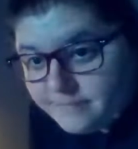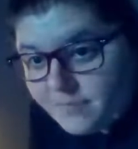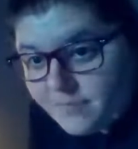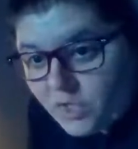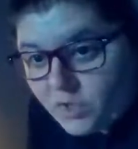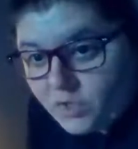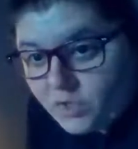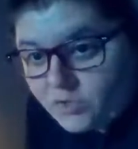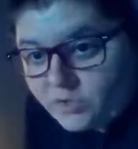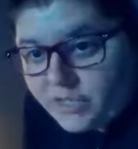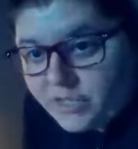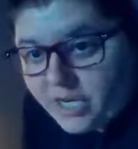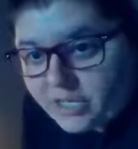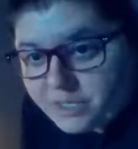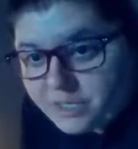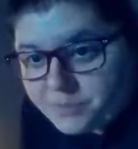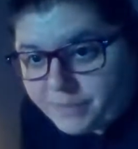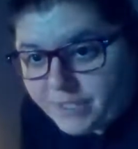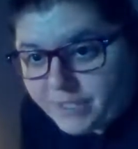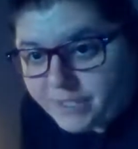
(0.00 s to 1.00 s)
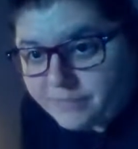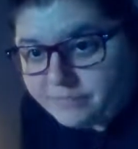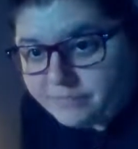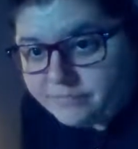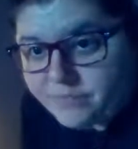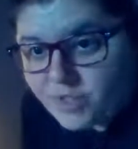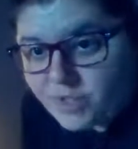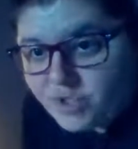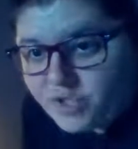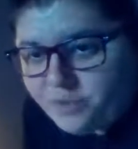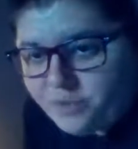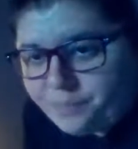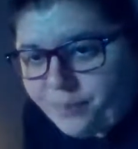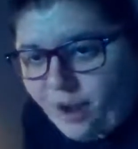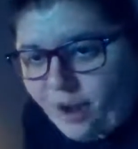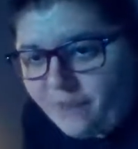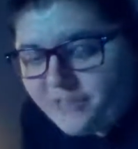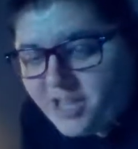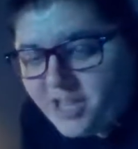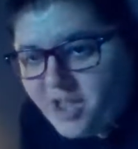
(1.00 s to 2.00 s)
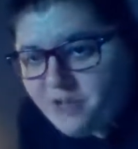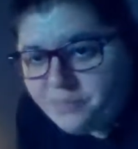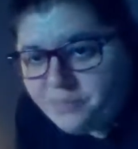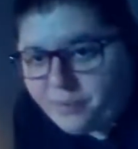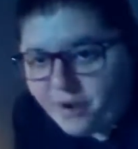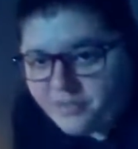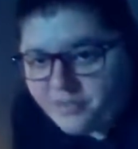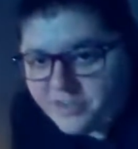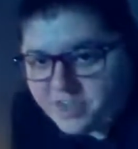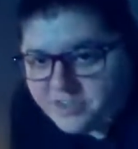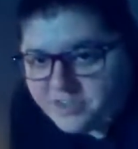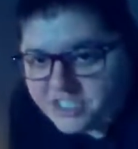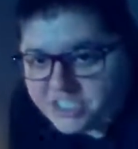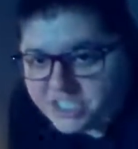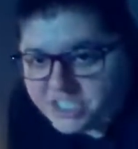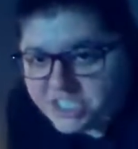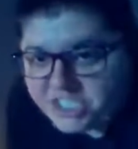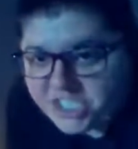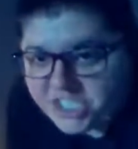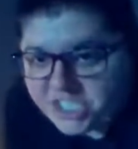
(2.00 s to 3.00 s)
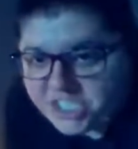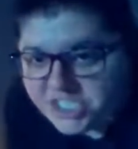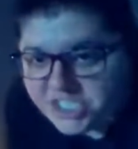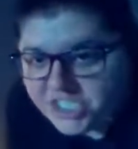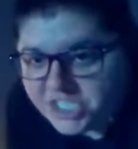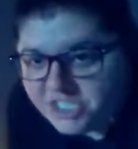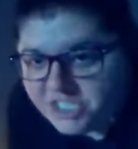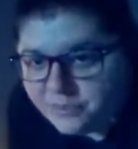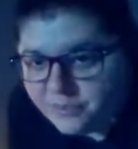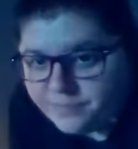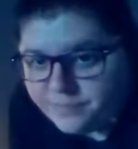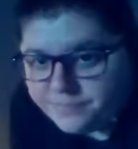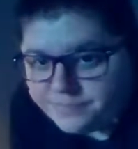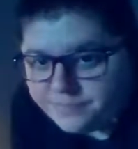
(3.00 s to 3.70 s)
Ooh, Jarlsberg. Ooh, provolone. Provolone is good cheese too.